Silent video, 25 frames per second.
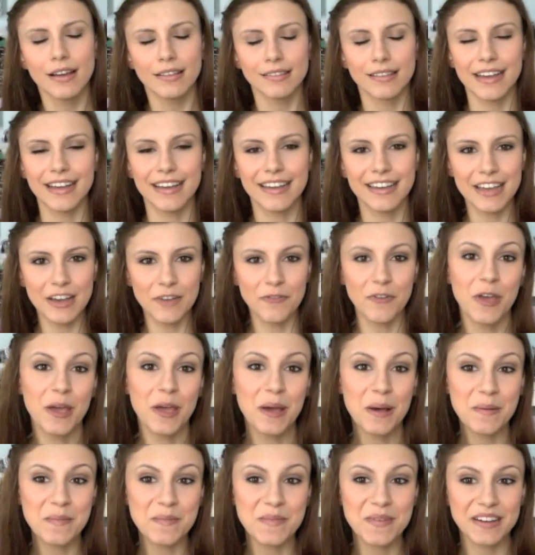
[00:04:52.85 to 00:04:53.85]
Like, give
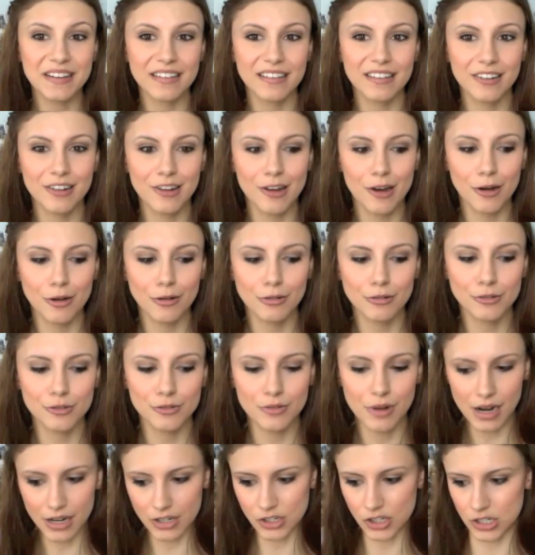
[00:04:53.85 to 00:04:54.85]
him, you know,
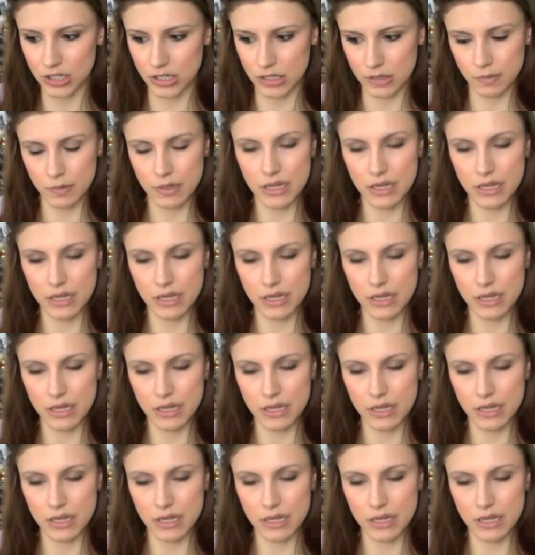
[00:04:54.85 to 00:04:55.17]
directions,